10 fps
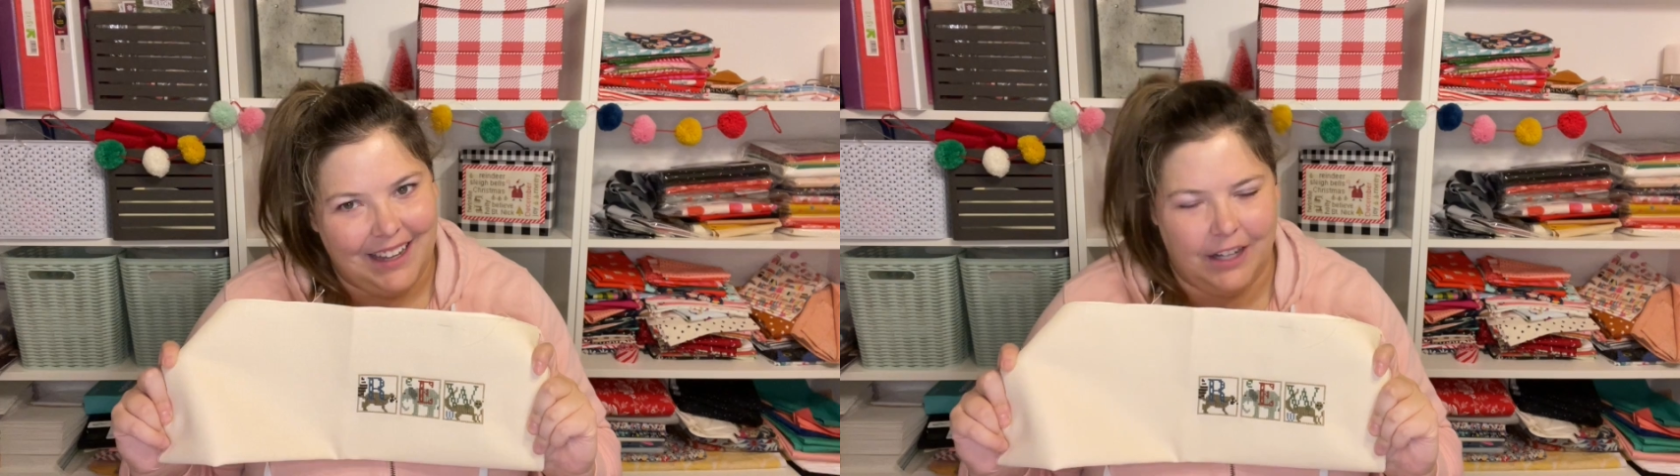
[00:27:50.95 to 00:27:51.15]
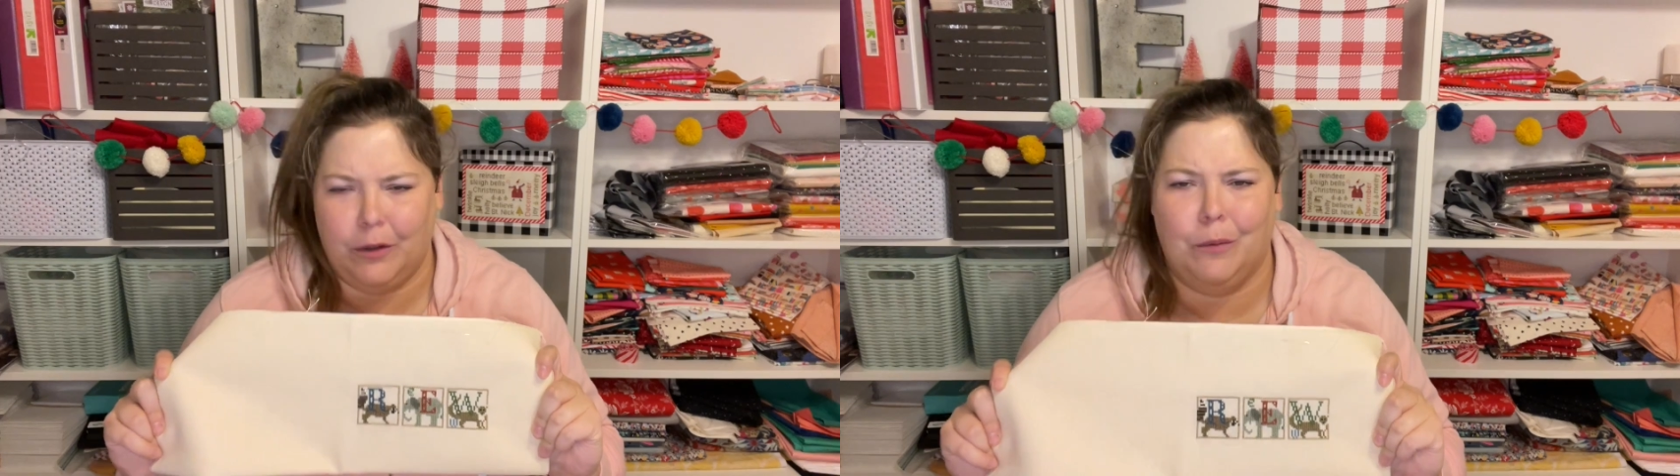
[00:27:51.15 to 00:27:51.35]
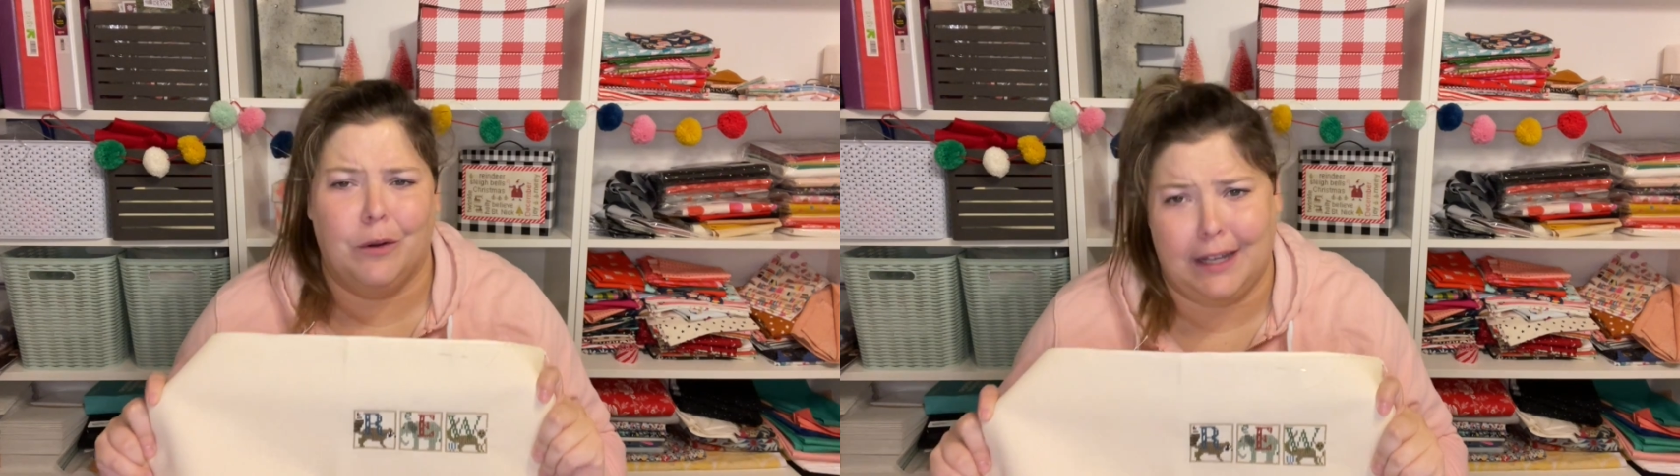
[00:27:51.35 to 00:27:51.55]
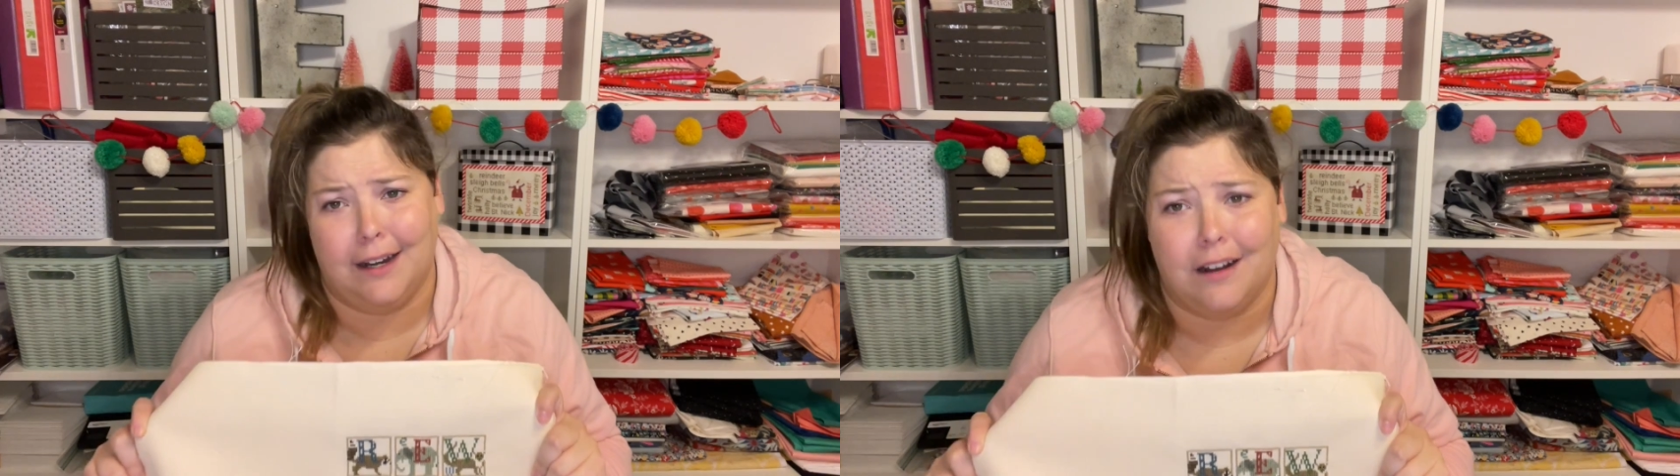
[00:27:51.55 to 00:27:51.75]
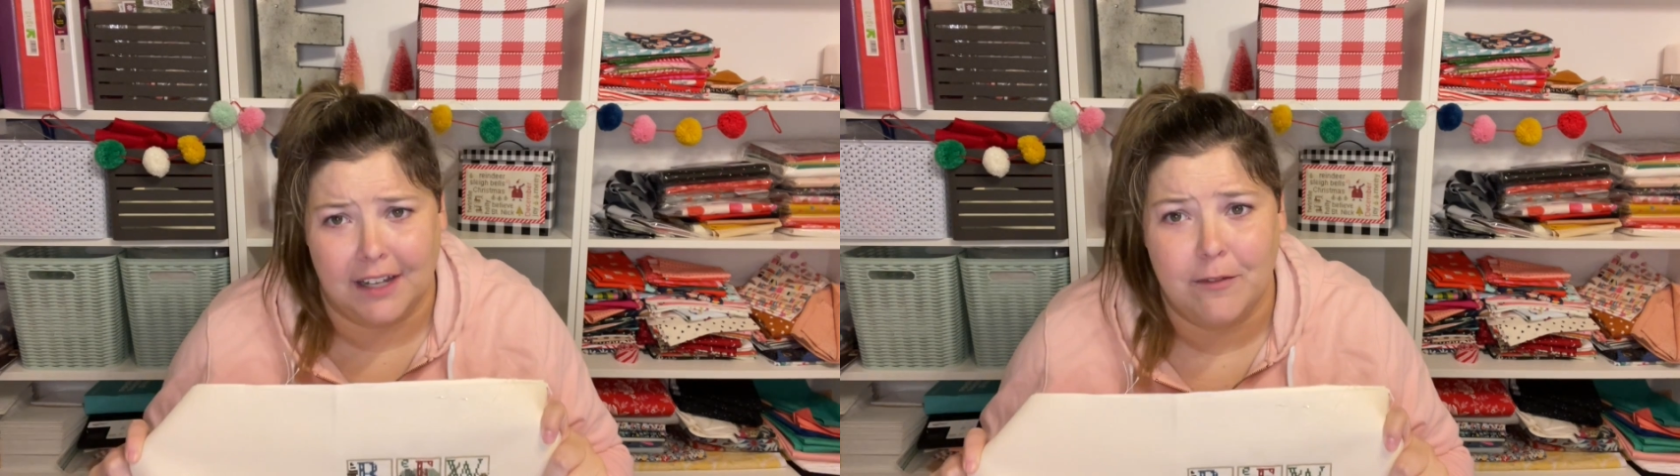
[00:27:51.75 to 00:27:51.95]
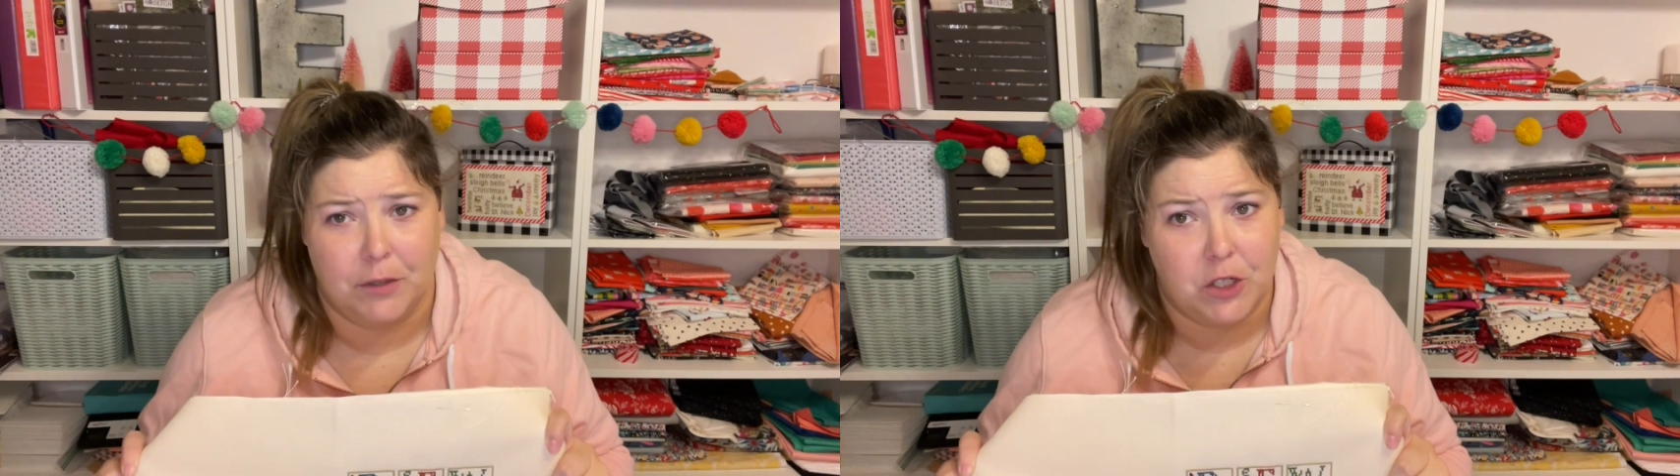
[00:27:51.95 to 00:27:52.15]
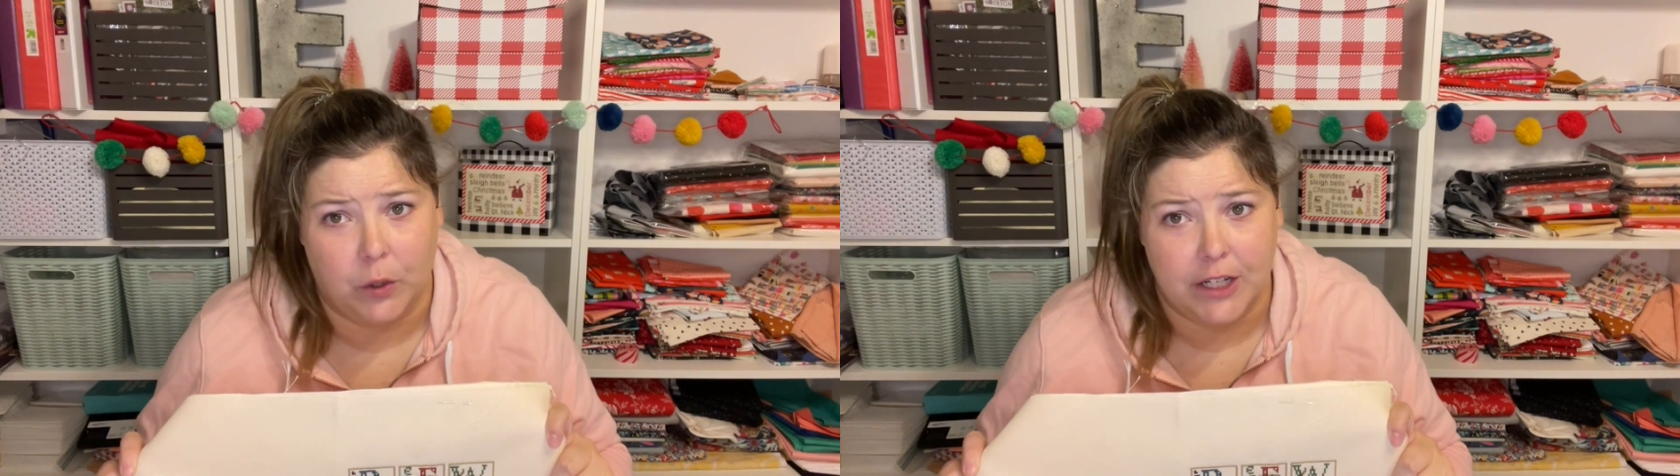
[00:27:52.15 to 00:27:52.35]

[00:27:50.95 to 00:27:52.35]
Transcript: I know he won't care. I'll give him a toy